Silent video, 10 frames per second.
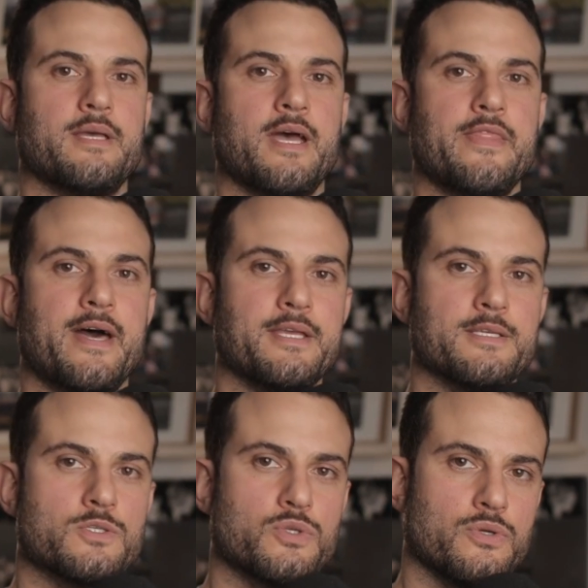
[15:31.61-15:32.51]
and that
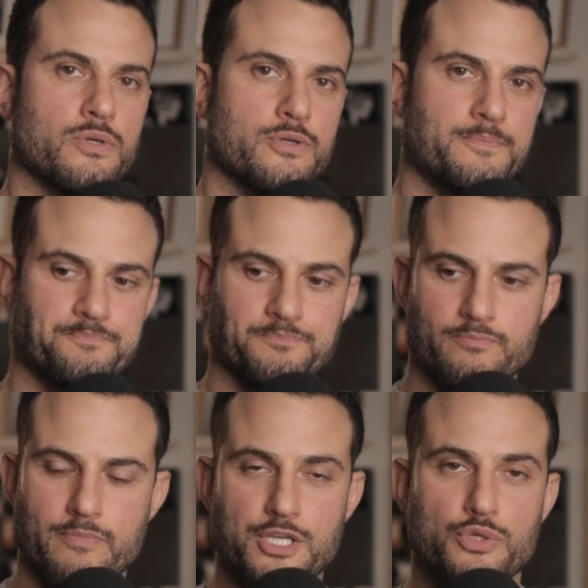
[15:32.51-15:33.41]
is to
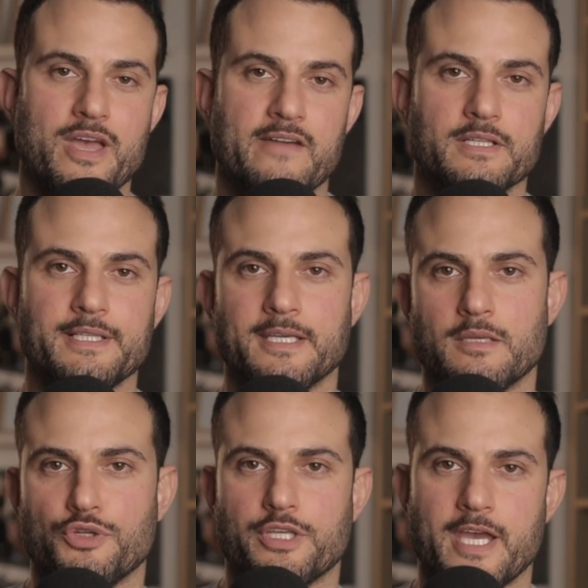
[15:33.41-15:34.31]
make sure you have clear
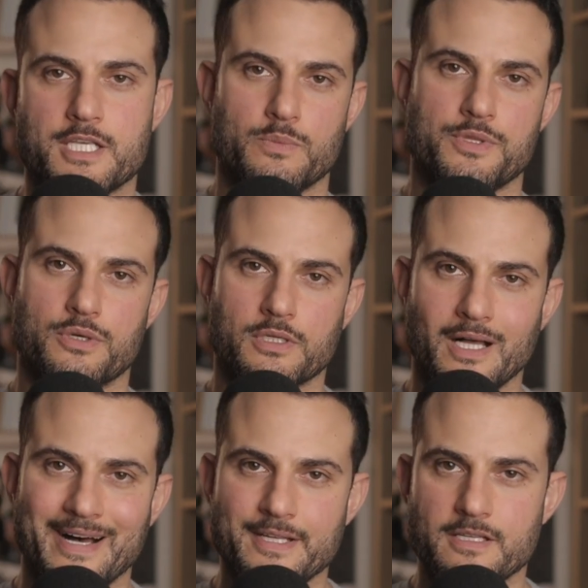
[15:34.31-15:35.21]
communication with your
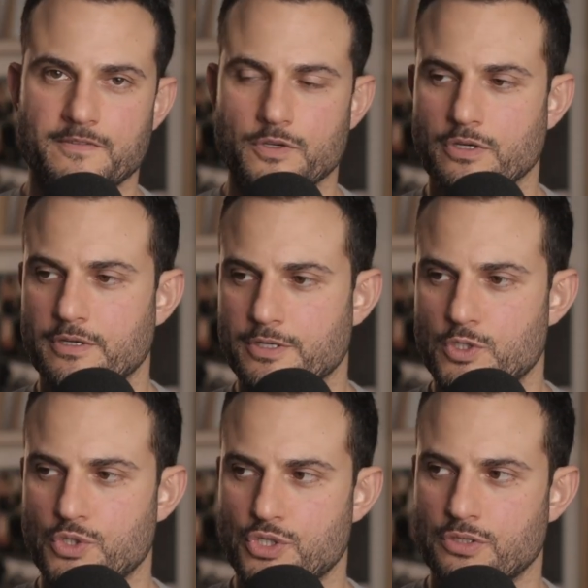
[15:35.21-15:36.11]
client if you're going
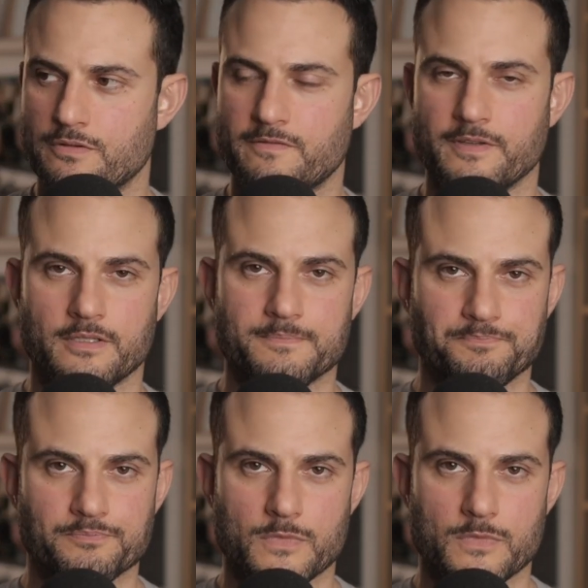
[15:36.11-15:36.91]
to shoot film.